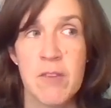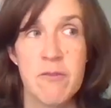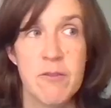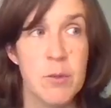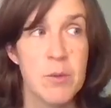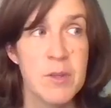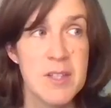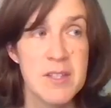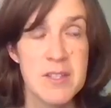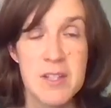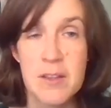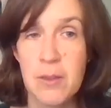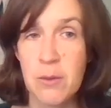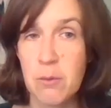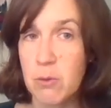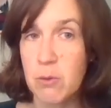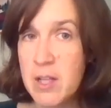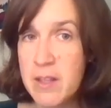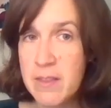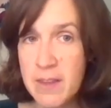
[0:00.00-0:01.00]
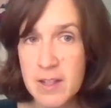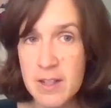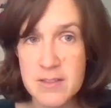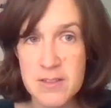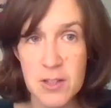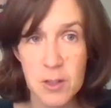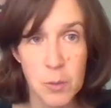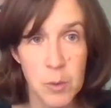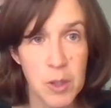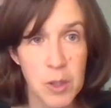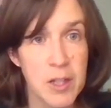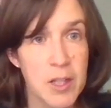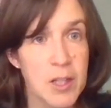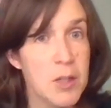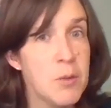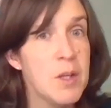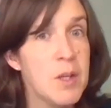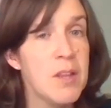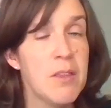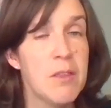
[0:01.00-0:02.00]
If you listed 3 things that are
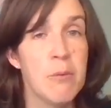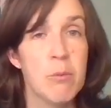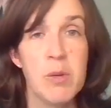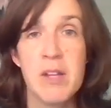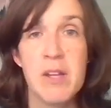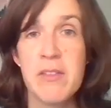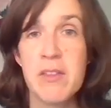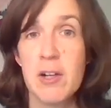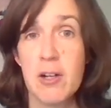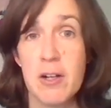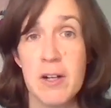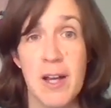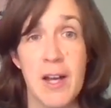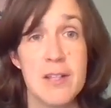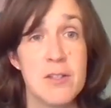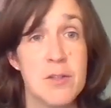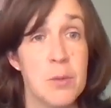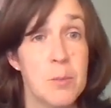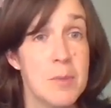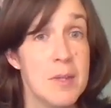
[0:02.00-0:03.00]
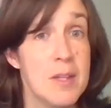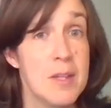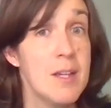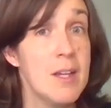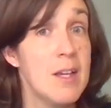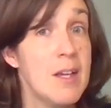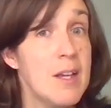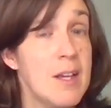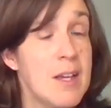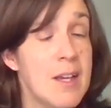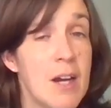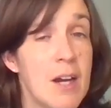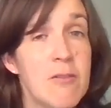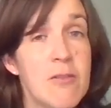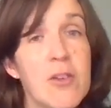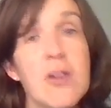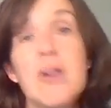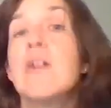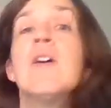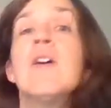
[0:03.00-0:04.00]
working, you get 3 that are not. So be
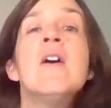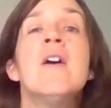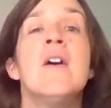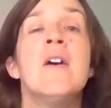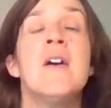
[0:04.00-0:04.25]
careful.